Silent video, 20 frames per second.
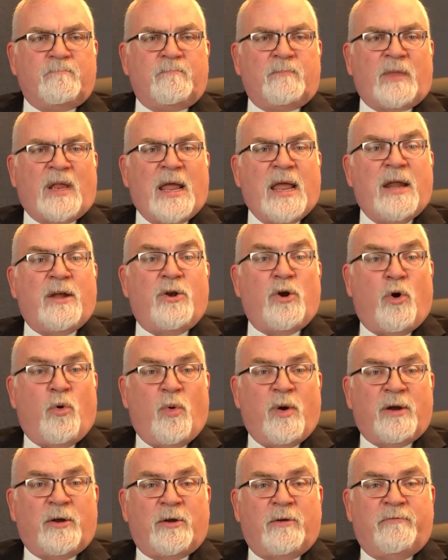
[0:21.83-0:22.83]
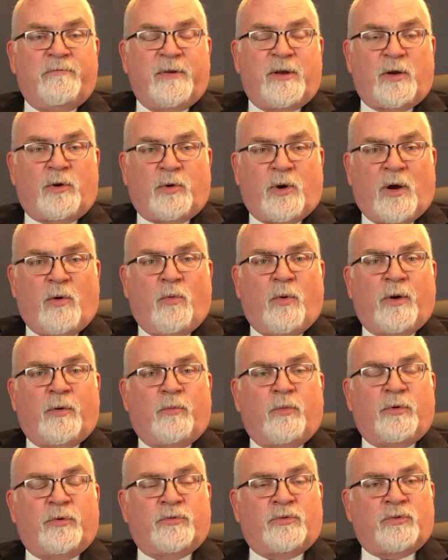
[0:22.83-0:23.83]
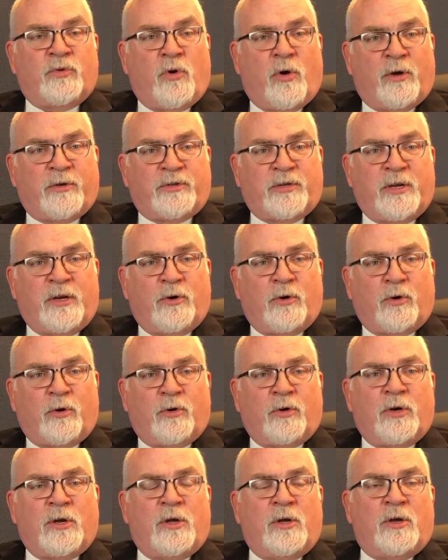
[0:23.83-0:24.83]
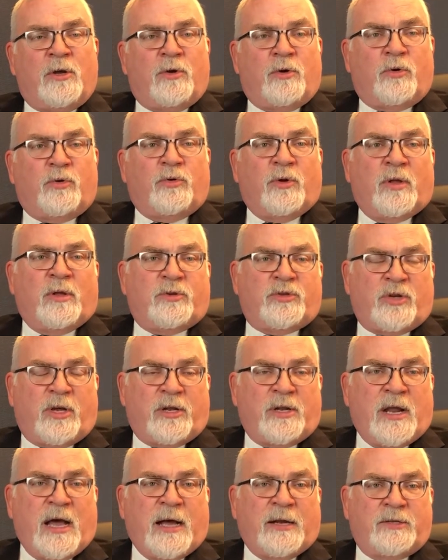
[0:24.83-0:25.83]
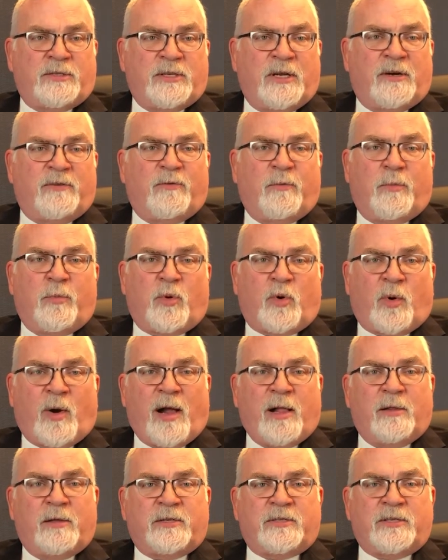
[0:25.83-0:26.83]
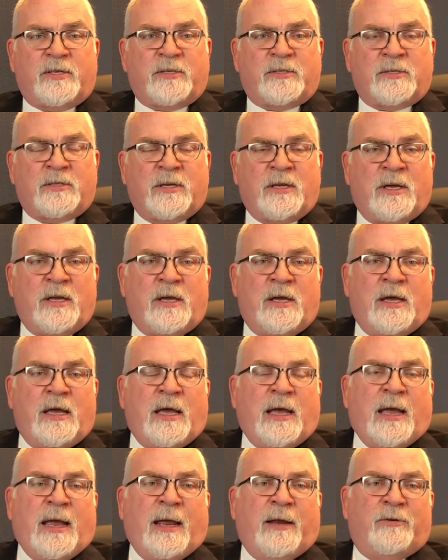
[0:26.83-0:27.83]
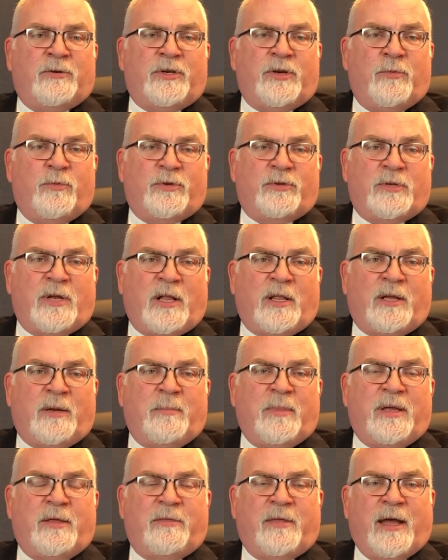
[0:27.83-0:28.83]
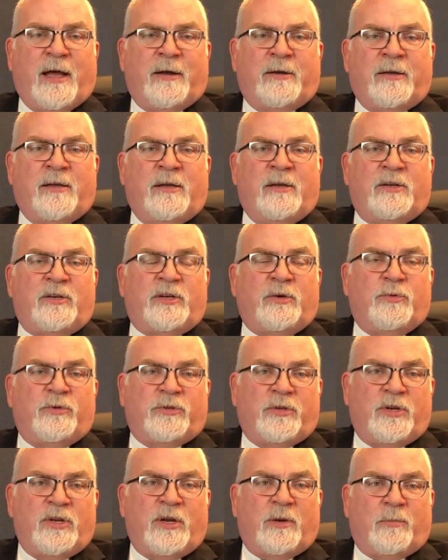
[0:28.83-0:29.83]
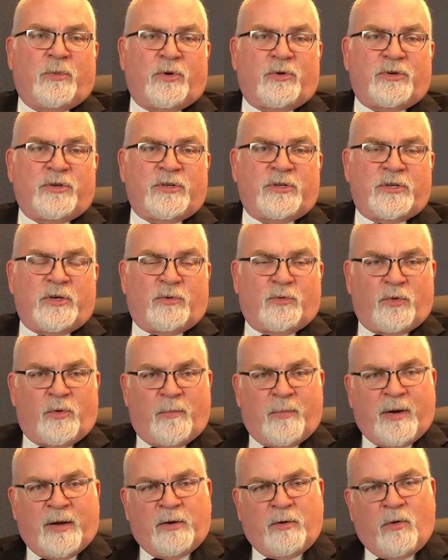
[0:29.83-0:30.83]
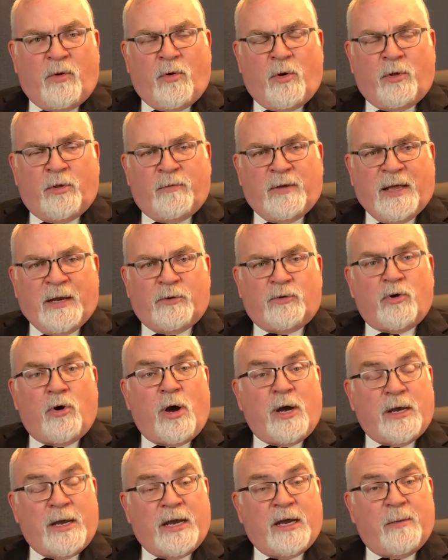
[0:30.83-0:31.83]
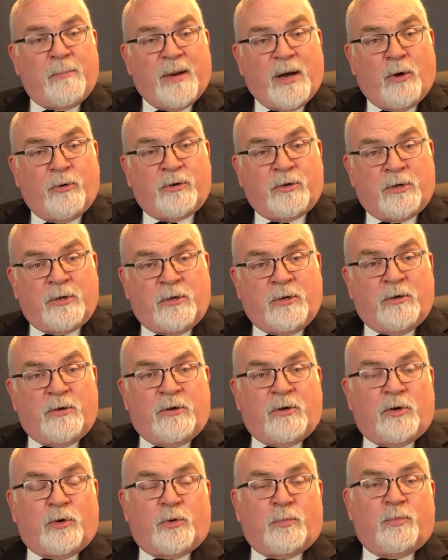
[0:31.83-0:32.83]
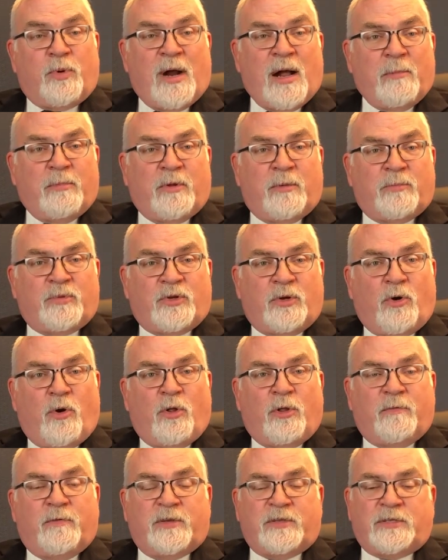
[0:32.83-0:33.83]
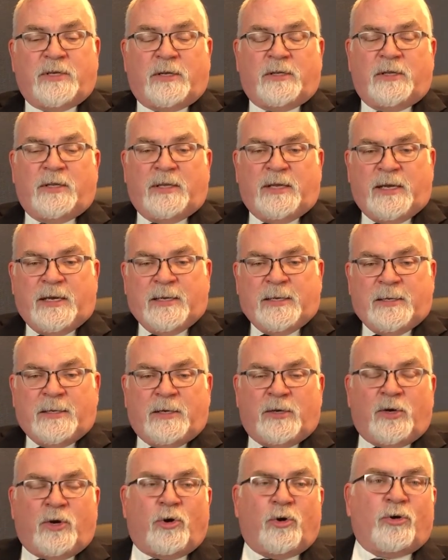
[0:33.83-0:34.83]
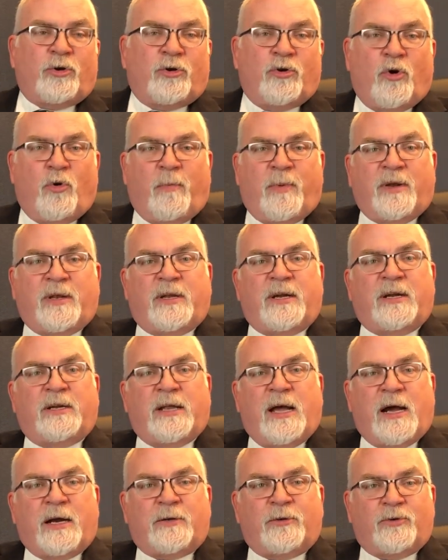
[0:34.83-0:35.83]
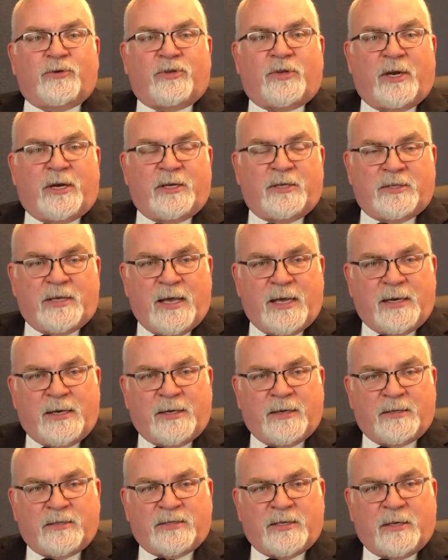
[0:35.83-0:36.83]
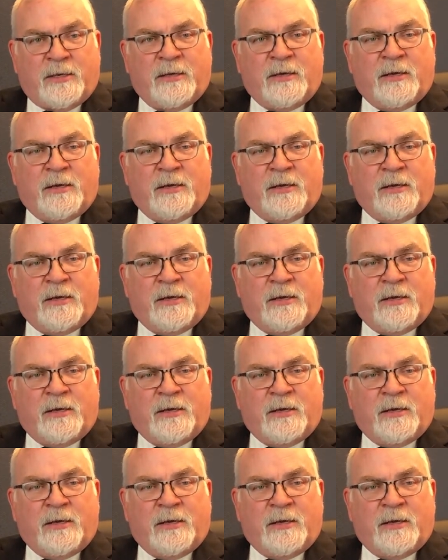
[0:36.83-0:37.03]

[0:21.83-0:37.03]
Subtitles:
and no one could figure out what was causing her sudden onset of a paralysis. And she was telling me that she was in the emergency room and talking about her problems, and all of a sudden the curtain opened and a doctor stuck his head in and said,